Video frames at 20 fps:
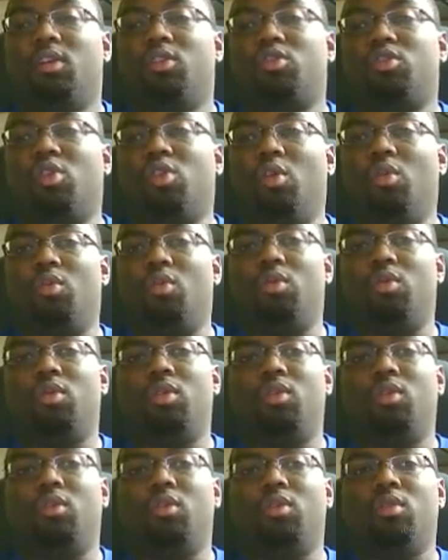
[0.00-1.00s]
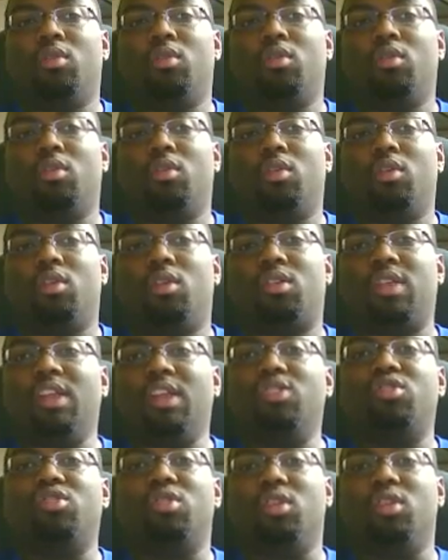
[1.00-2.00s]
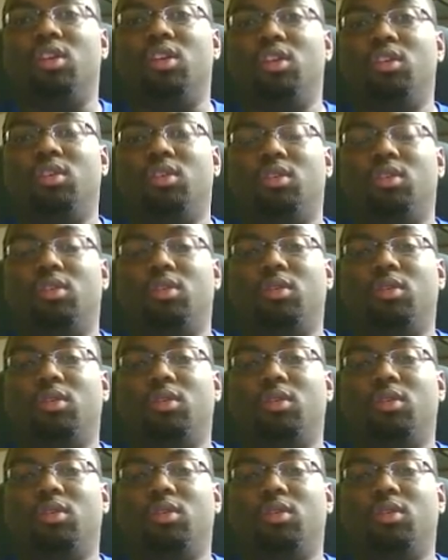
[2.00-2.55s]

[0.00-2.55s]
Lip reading: So, essentially,